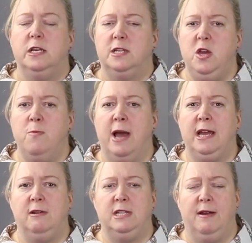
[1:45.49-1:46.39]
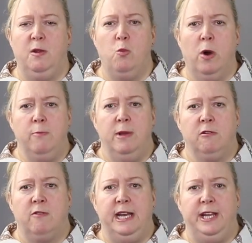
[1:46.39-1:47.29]
So you might go down in 1
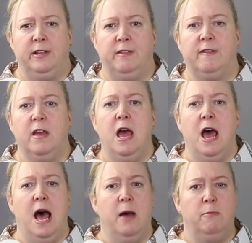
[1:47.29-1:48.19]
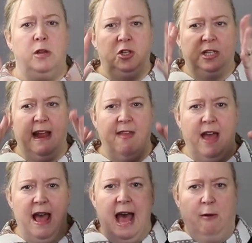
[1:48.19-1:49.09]
mil gradients and just get
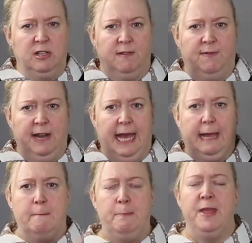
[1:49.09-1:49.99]
that outer flick.